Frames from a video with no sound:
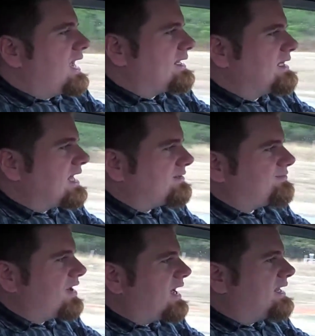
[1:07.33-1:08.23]
and a lot of
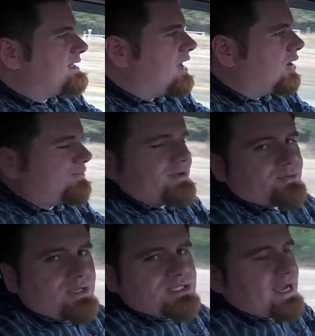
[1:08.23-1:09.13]
fun,
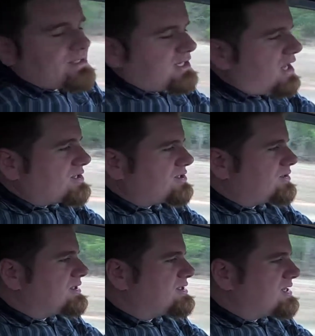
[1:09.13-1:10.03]
hopefully, to reach out to college
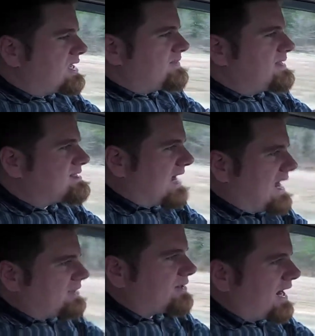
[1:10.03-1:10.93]
students in the
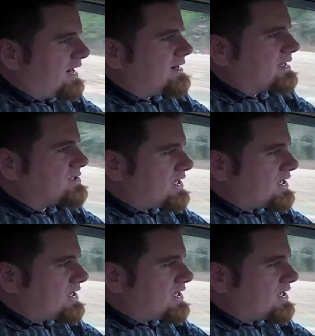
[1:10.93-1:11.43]
Tyler area.